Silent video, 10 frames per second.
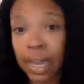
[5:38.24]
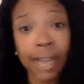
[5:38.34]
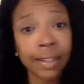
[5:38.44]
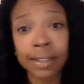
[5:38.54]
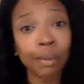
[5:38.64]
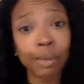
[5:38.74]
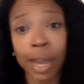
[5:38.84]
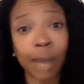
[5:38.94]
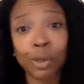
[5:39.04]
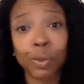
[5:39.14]
and
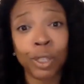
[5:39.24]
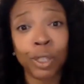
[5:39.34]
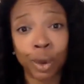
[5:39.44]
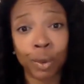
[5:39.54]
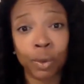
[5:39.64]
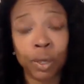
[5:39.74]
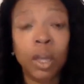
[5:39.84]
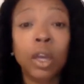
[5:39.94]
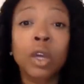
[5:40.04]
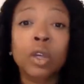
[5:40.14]
sometimes we don't.
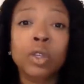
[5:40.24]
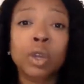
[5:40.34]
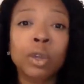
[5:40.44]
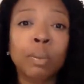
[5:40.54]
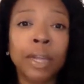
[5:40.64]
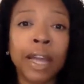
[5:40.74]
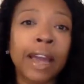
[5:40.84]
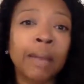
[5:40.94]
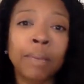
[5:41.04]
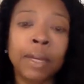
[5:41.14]
So the
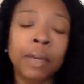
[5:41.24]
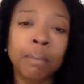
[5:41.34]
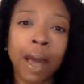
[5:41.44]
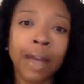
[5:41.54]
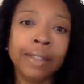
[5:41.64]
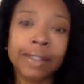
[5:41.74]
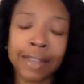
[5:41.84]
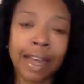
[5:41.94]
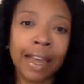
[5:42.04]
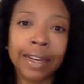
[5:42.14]
Plan B
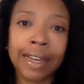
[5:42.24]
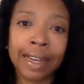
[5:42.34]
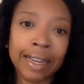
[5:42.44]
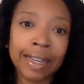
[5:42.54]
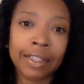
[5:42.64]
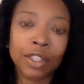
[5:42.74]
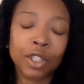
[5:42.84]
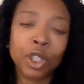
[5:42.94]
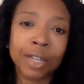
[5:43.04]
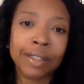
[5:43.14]
mindset is
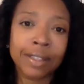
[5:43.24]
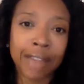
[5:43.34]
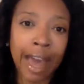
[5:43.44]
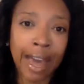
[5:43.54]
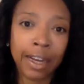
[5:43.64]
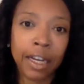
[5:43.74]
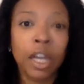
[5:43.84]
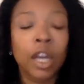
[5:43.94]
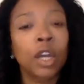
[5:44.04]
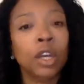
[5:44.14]
just that.
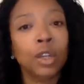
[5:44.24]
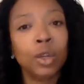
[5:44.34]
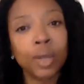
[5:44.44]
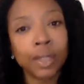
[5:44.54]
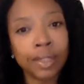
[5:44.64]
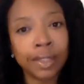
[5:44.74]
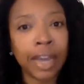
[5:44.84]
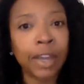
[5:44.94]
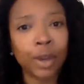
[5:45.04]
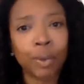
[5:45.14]
You can
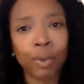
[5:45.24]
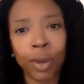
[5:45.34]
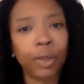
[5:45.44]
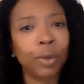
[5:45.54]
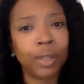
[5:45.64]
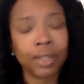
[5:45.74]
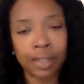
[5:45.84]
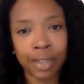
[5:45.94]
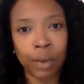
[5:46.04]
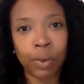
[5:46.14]
state your point, you can
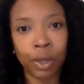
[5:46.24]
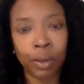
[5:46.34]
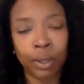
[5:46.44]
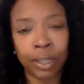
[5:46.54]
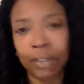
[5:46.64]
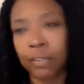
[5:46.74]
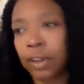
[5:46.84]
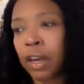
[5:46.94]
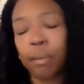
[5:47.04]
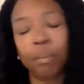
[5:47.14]
say what you believe,
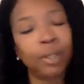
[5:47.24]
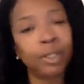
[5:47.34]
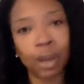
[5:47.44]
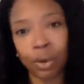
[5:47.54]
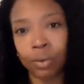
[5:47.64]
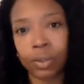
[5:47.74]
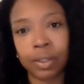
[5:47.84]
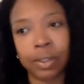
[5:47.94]
but don't